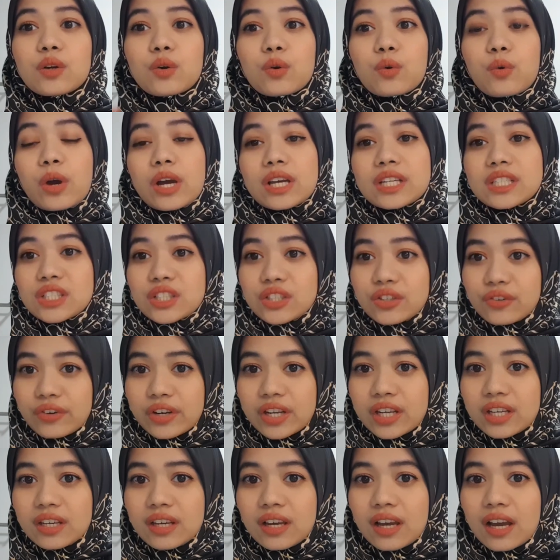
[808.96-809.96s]

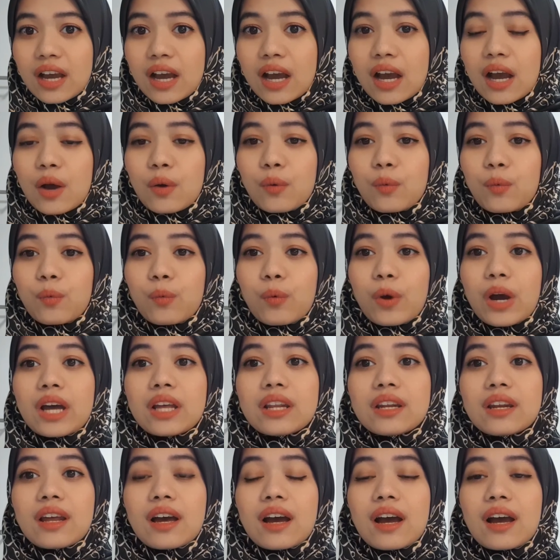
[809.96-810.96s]
questioning
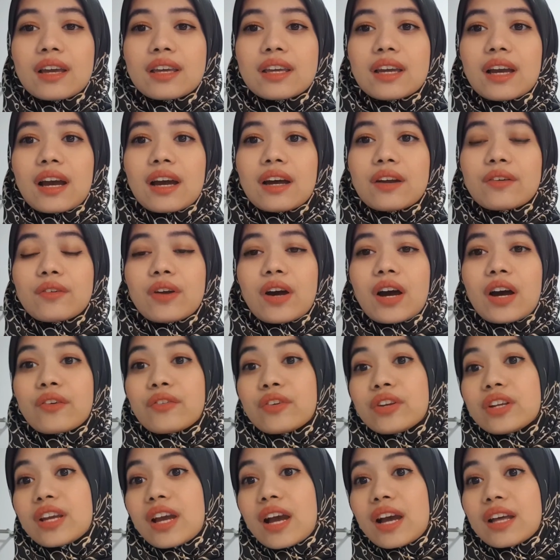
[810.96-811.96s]
what are
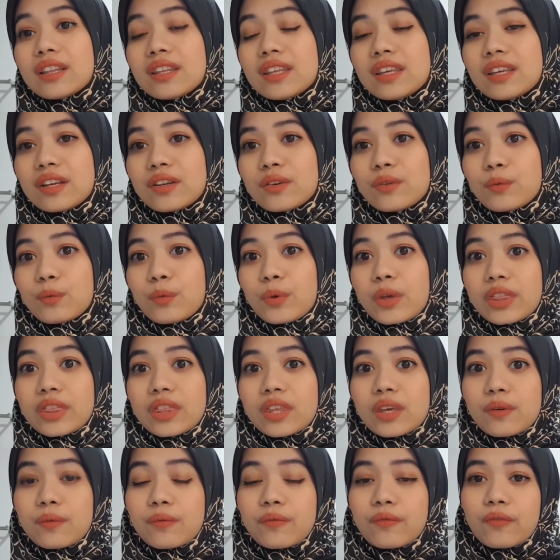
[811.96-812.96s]
regarding with
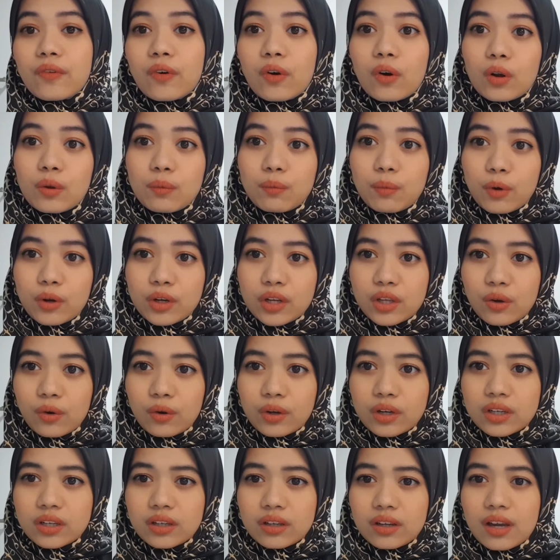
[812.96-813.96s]
the full body
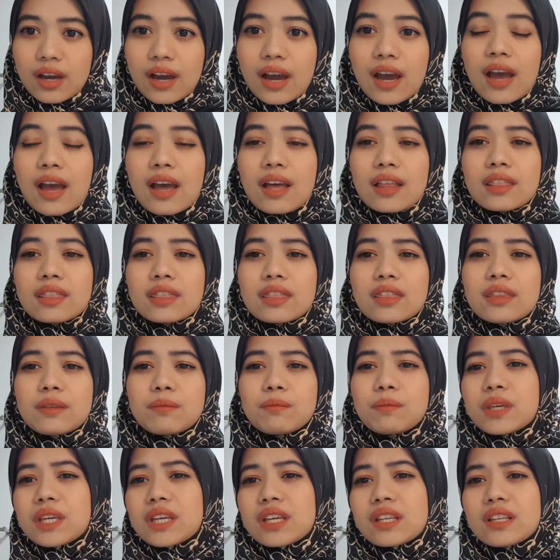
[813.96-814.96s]
odor.
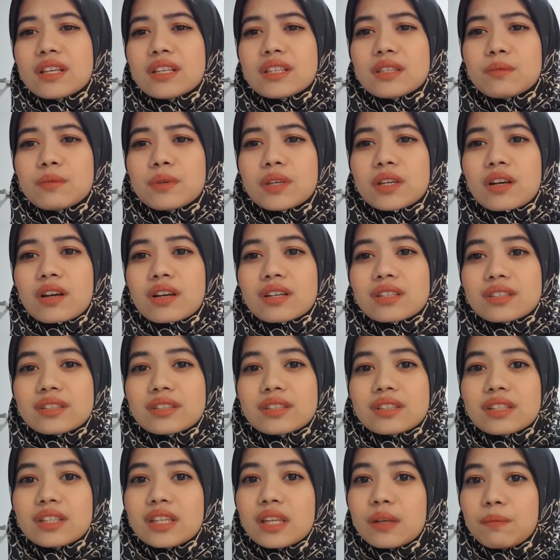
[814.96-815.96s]
This because
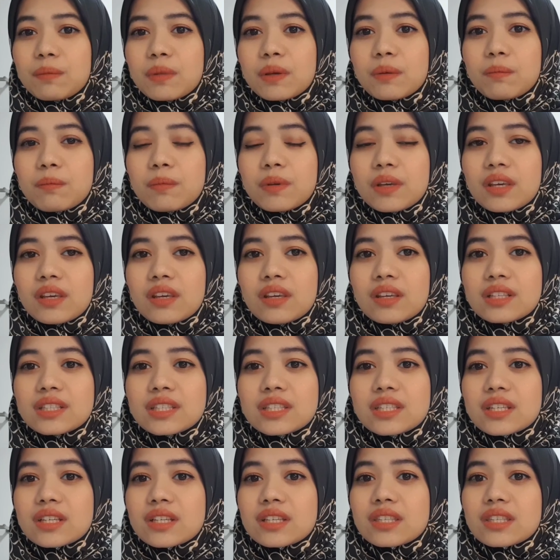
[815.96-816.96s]
the
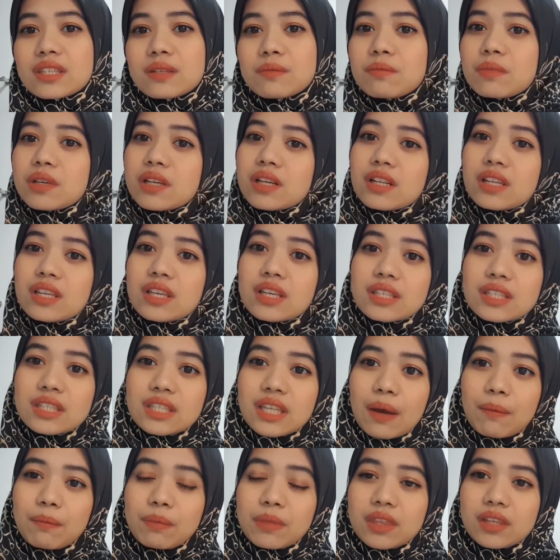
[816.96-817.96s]
DPP just merely
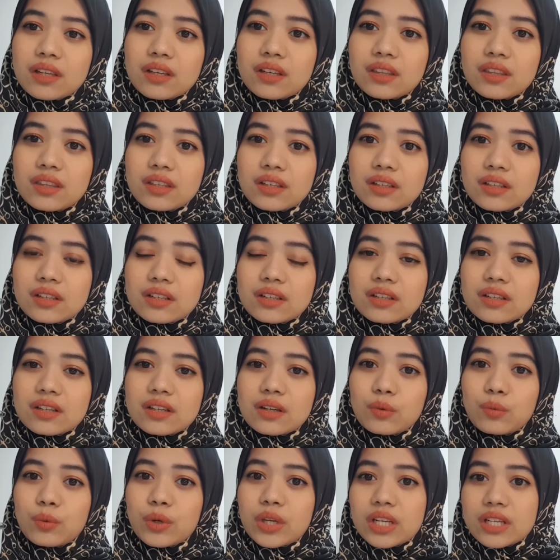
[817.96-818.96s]
accepted
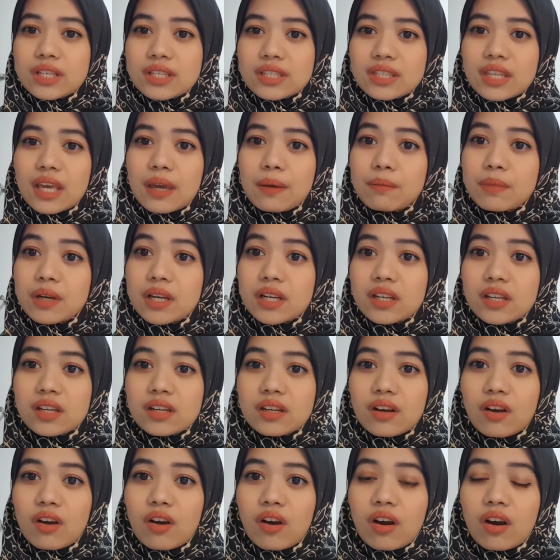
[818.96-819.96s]
the witness statement in
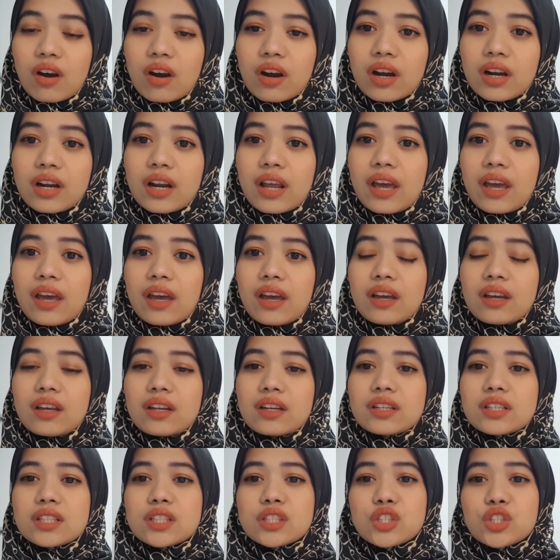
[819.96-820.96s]
the court,
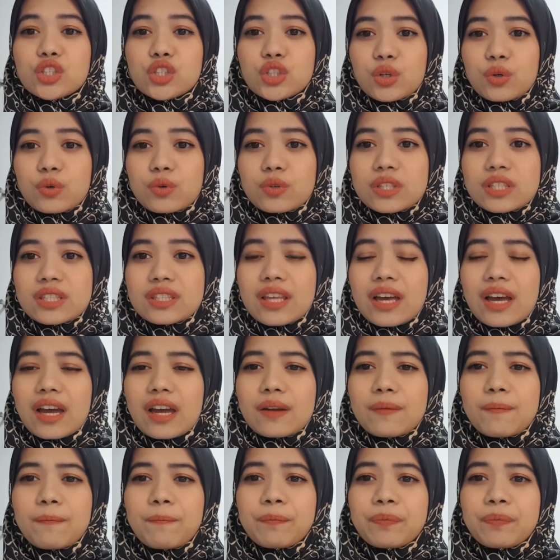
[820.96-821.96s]
and this shows that